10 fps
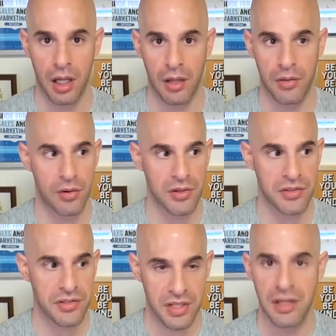there is
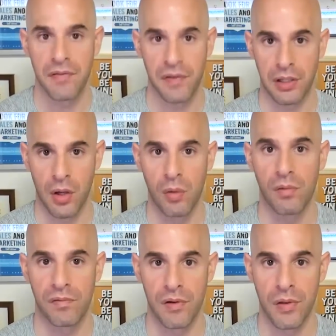a significant
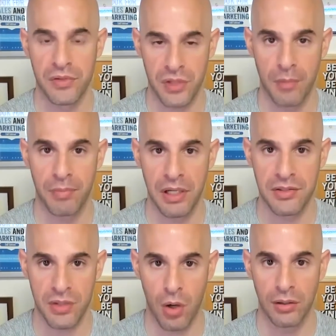home for those
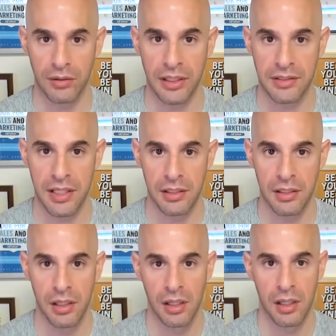companies on
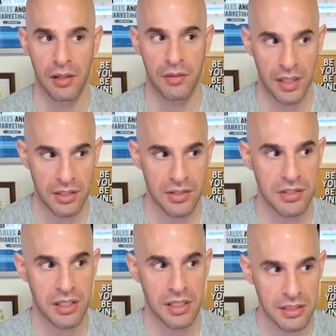LinkedIn. They just
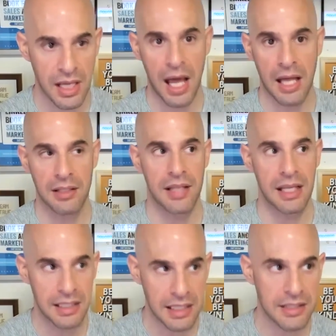need
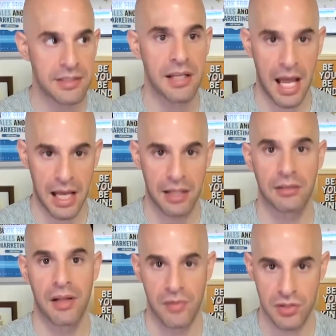to know how to
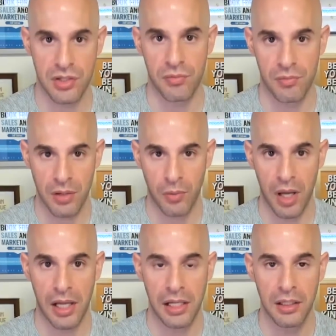leverage it the right
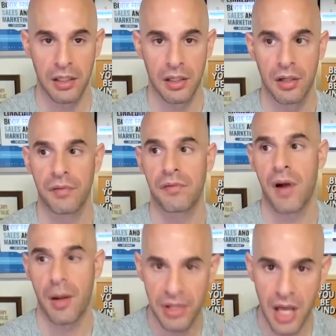way,
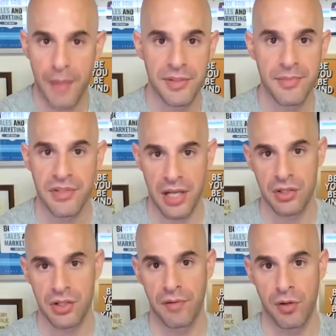from the
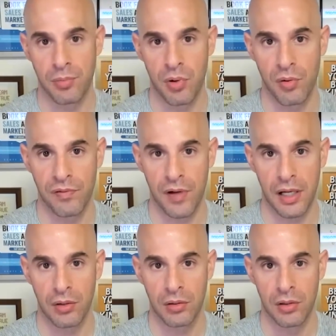optimization of their
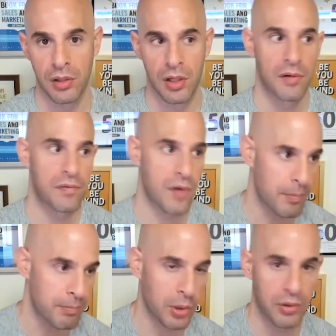profile,
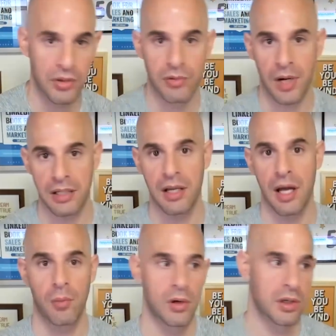from building the right
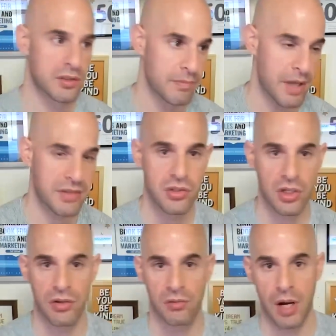network to
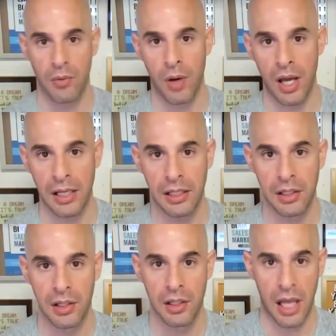messaging the right way,
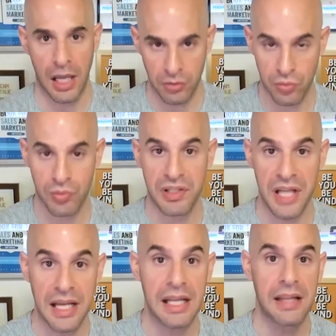and
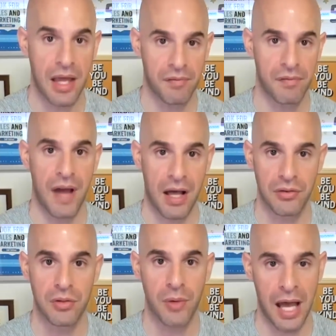creating that
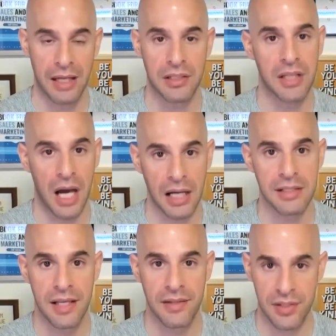value added
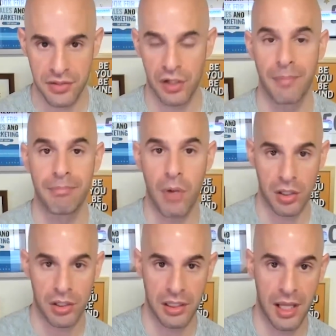content that's going to
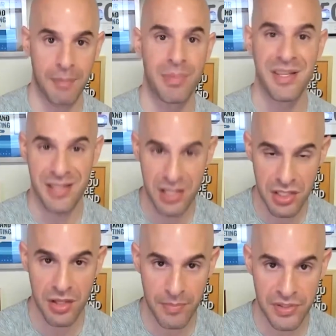market and
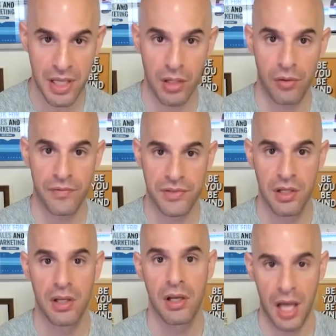position themselves
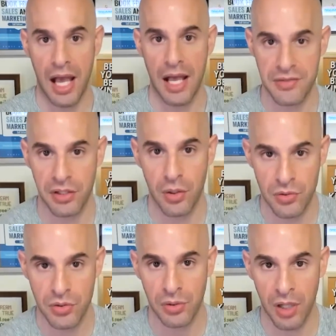as the
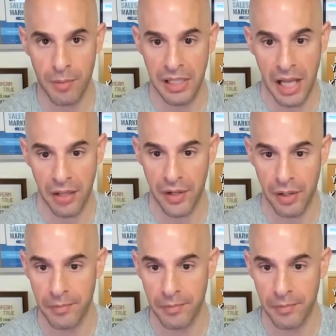go-to company out there.